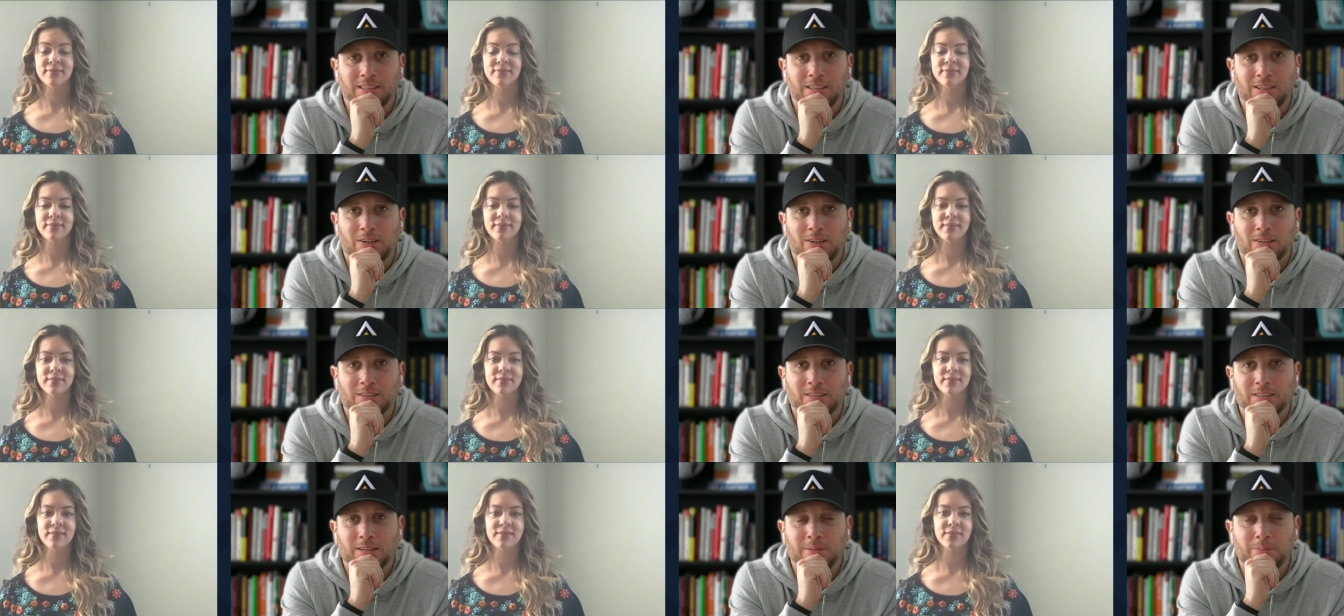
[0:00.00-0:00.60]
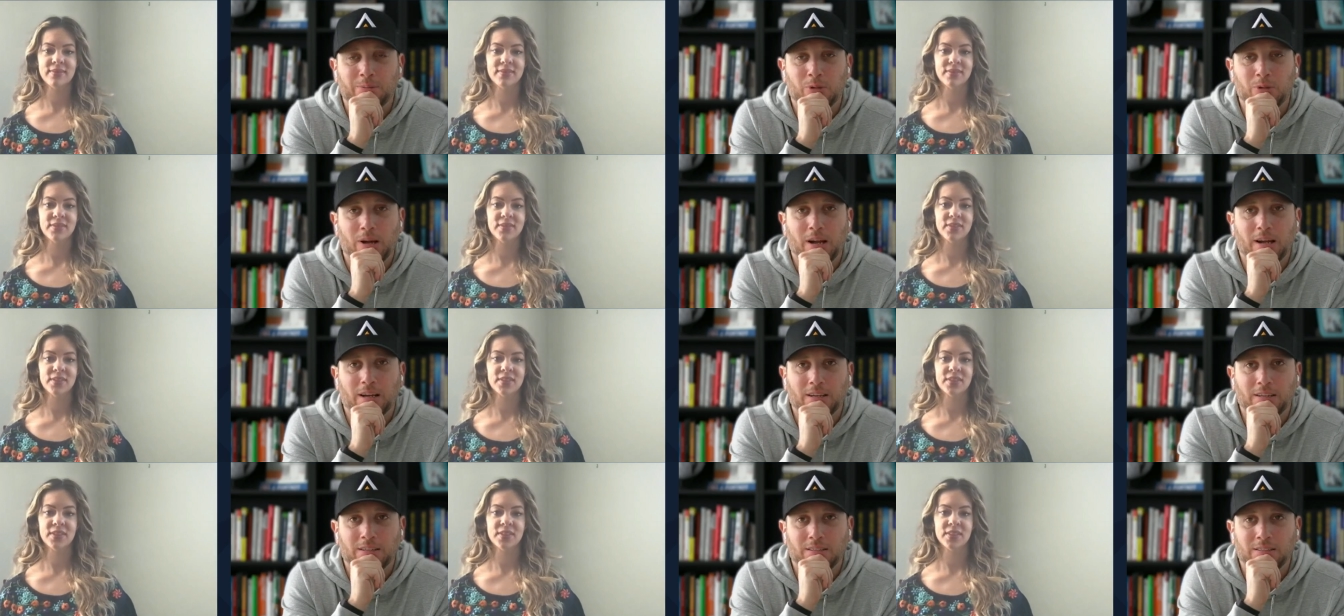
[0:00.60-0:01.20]
Speaker 1: hard to keep
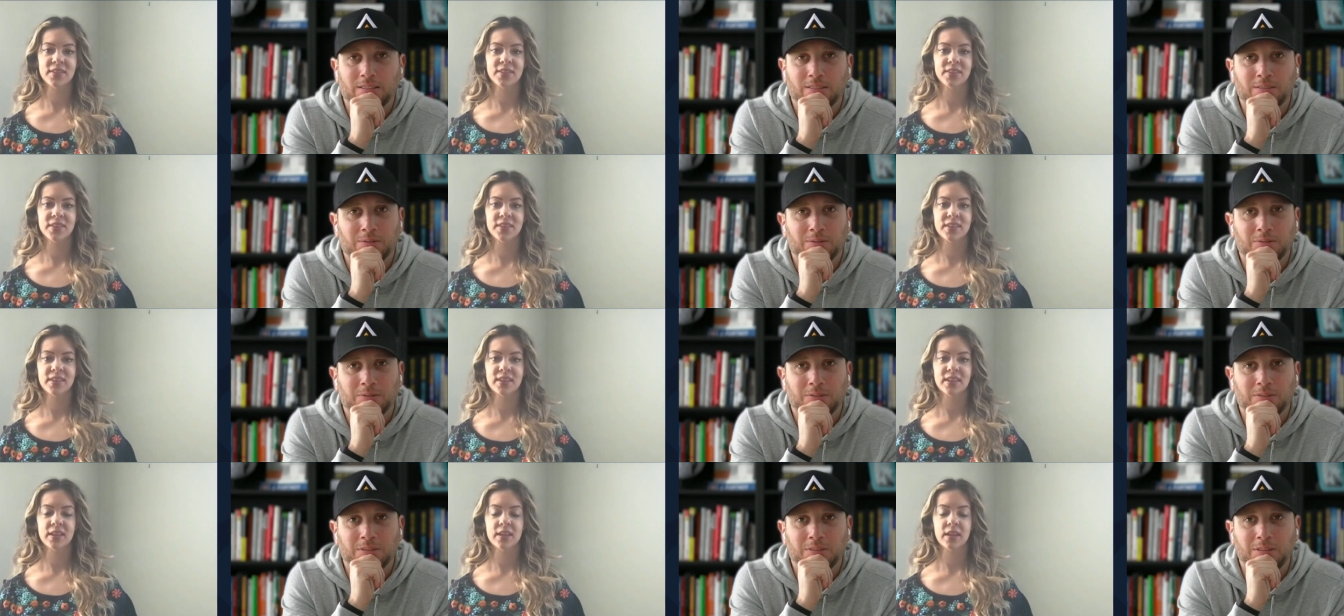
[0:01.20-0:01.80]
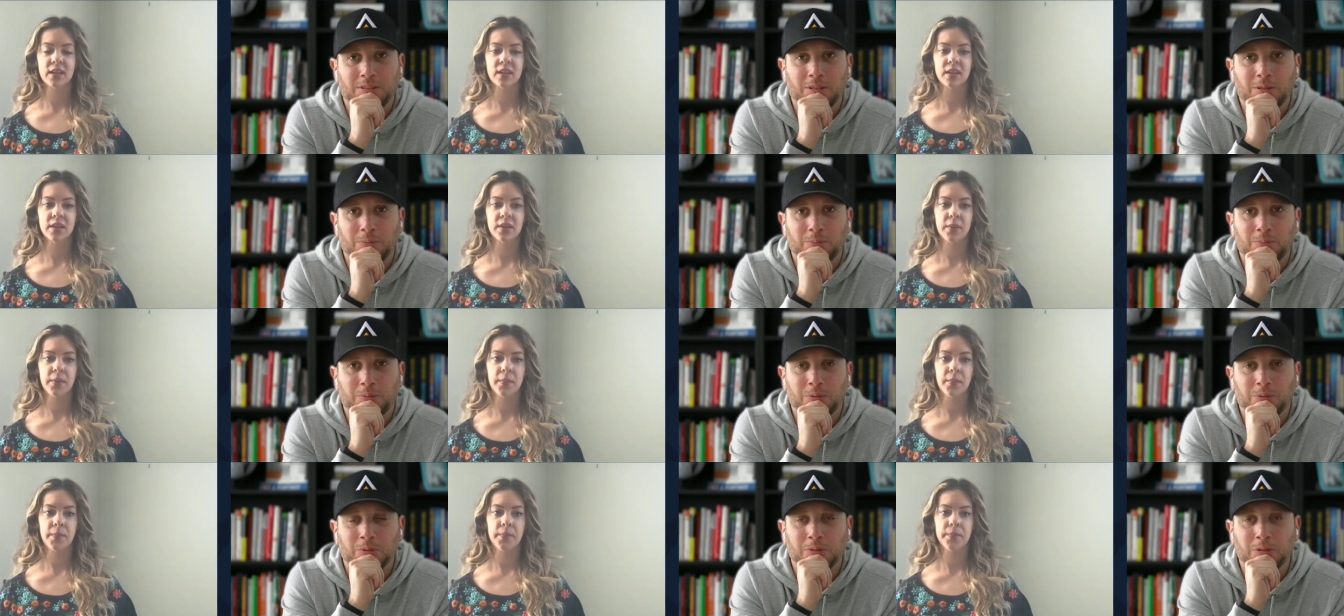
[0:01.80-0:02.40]
track. You know,
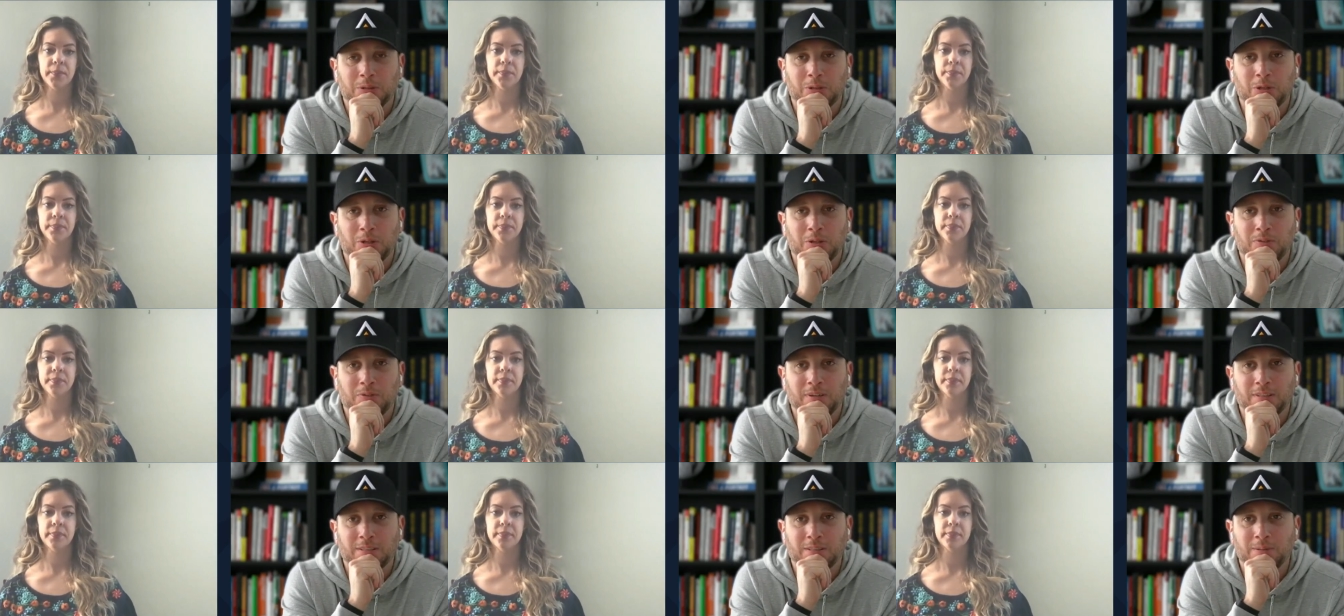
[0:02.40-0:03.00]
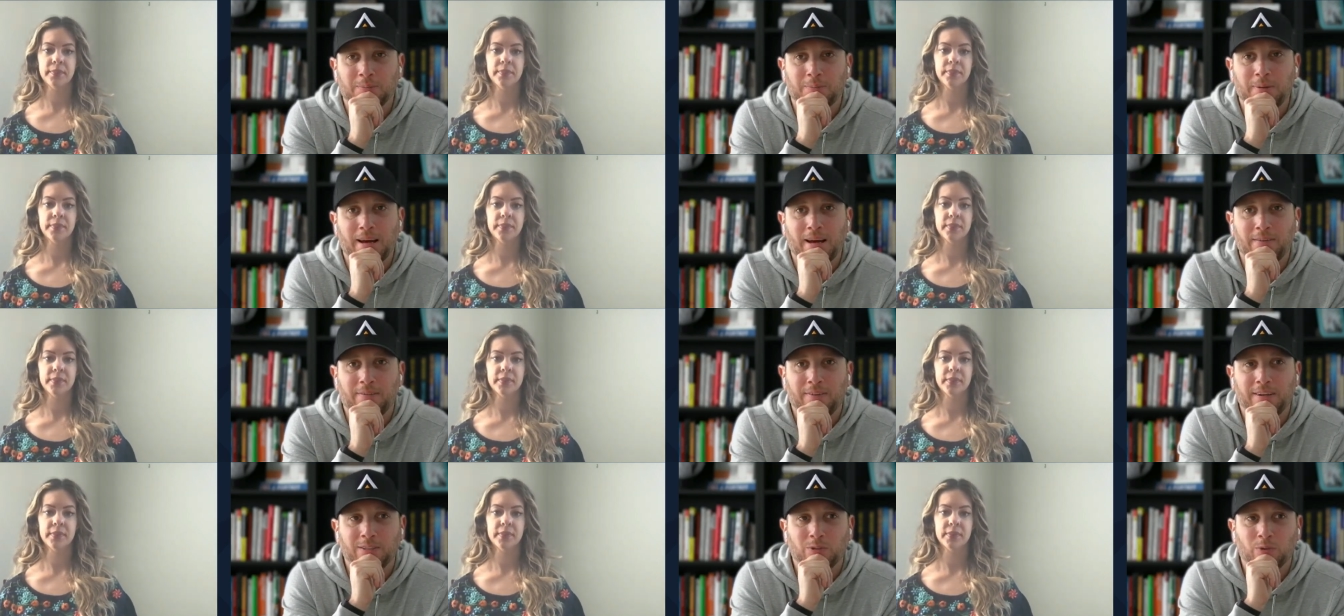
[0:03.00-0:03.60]
between the good advice and the bad
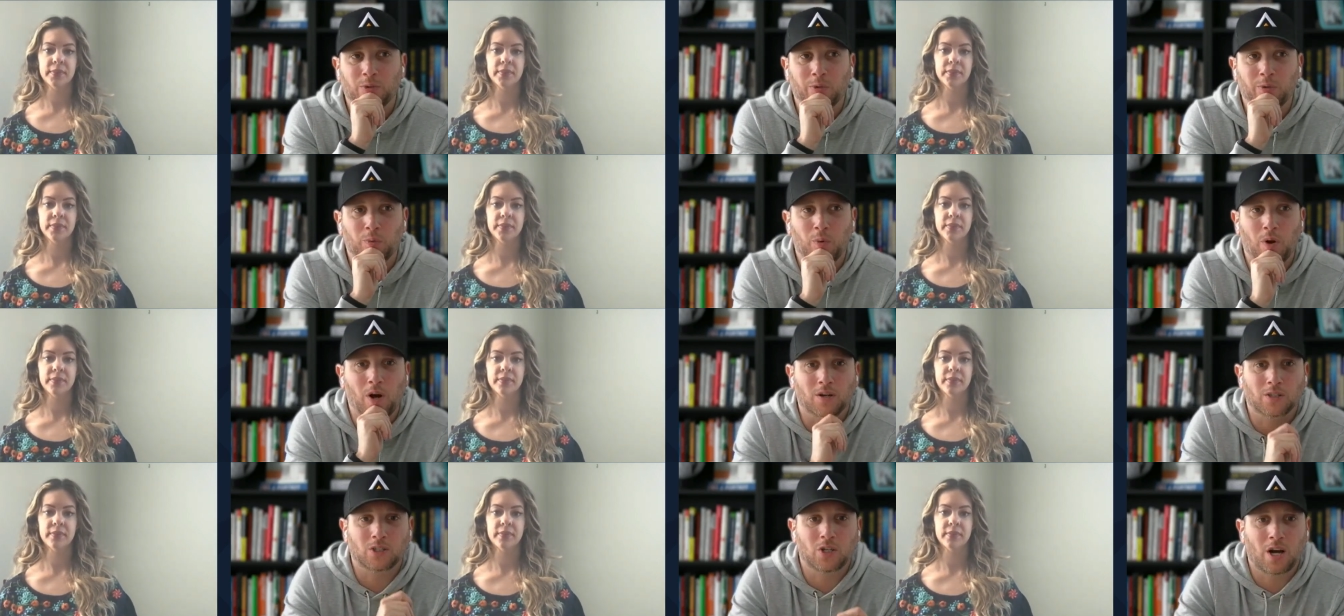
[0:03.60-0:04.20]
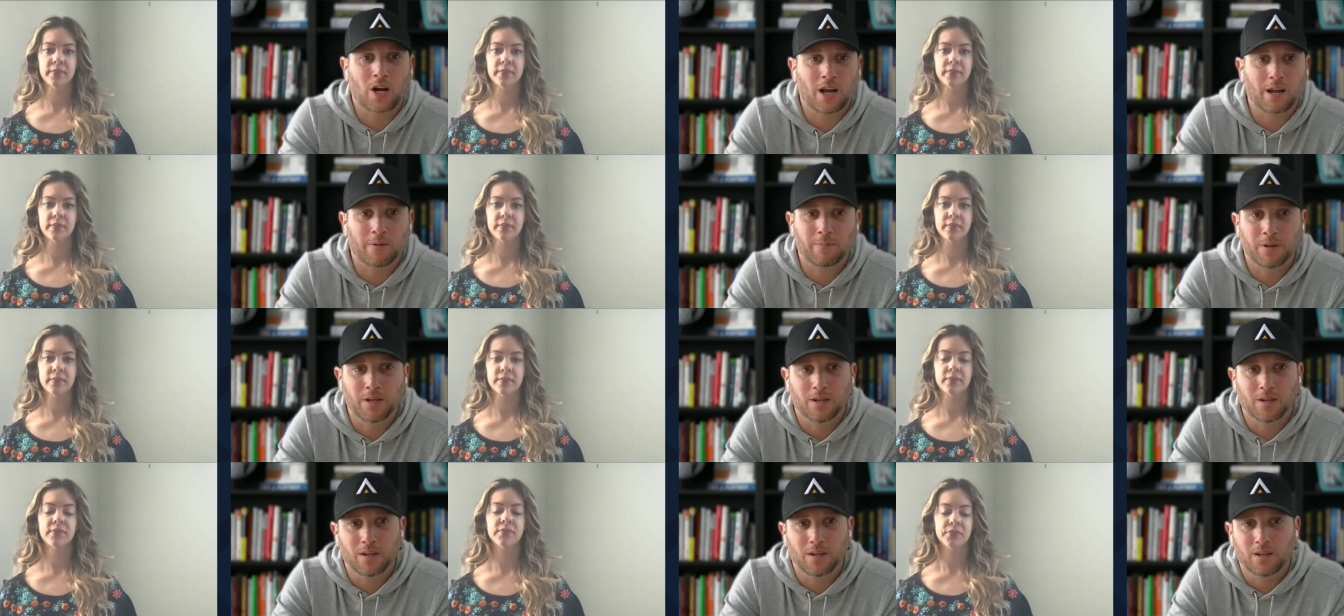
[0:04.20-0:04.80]
advice, or the wrong time
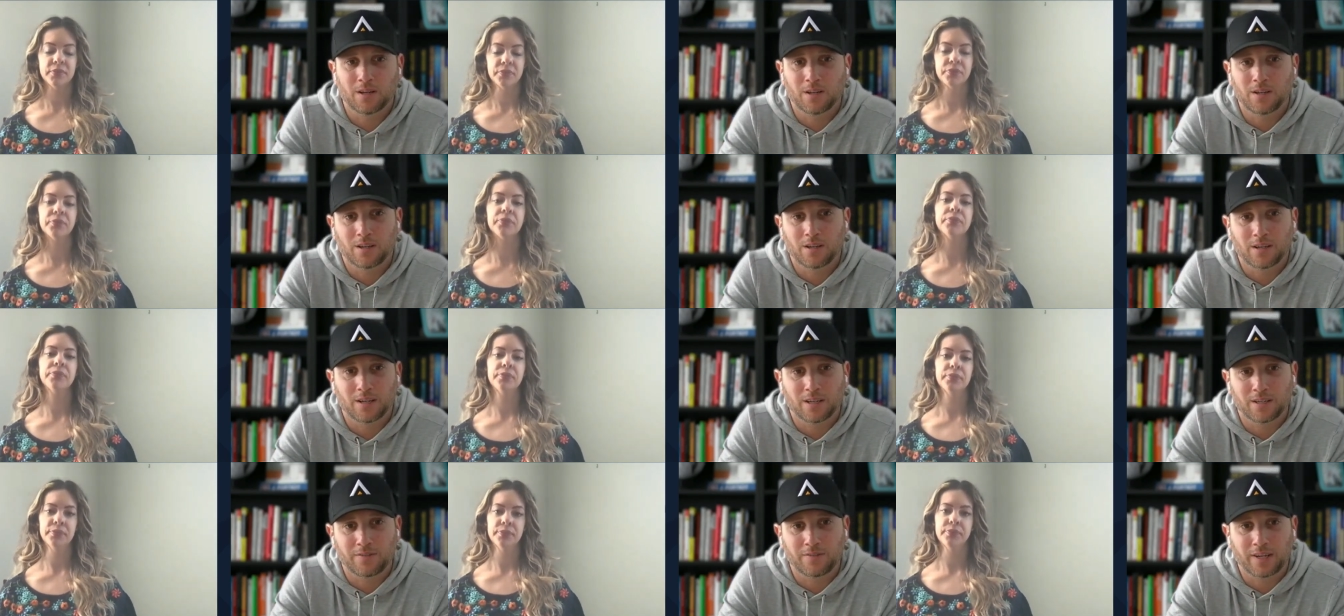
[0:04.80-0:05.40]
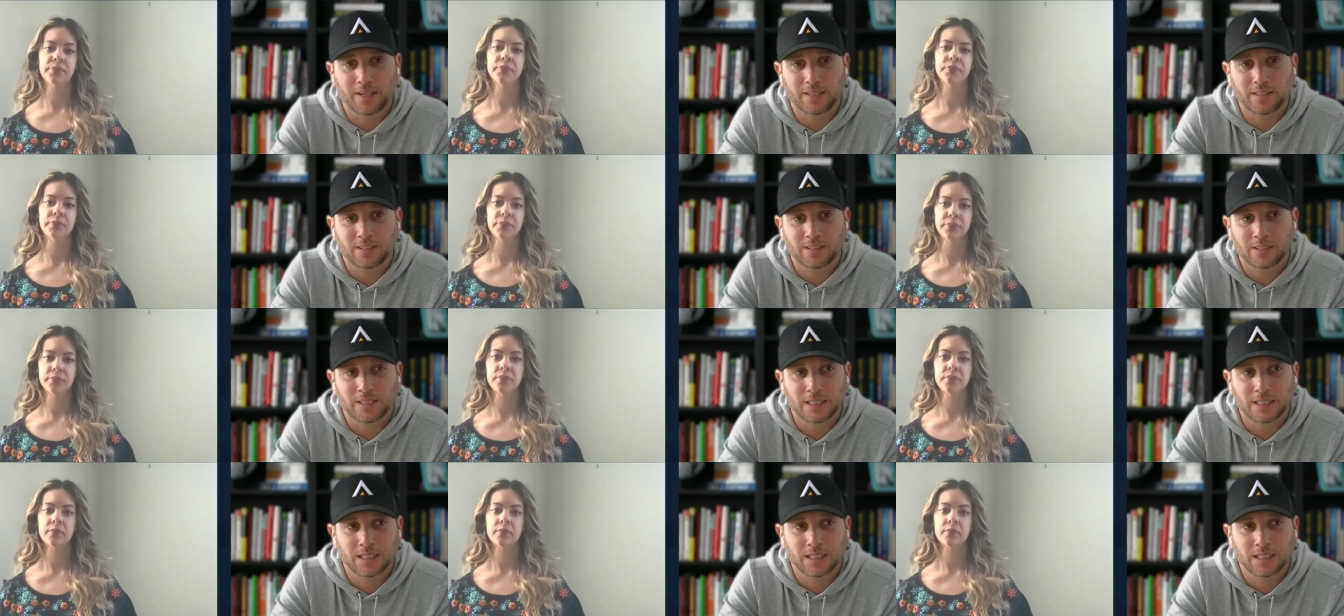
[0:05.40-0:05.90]
mm-hmm. advice,